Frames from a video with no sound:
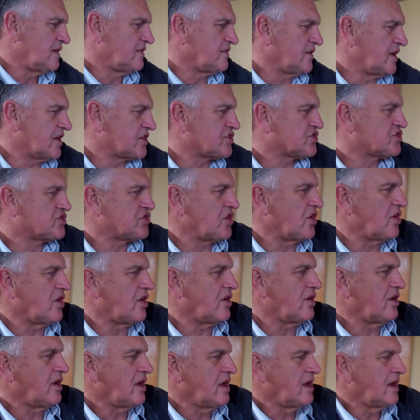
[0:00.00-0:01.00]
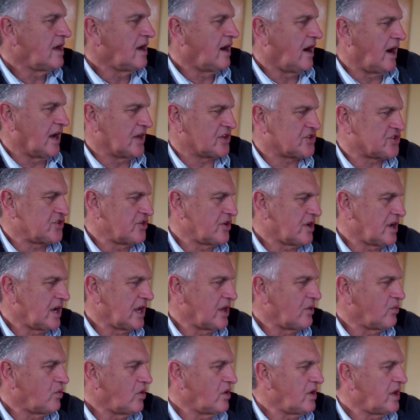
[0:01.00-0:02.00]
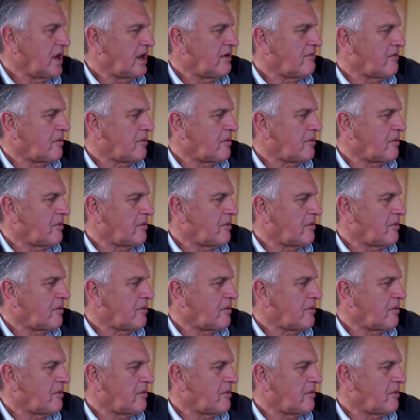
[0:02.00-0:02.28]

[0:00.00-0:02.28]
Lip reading: "Yes, sir, I certainly would," he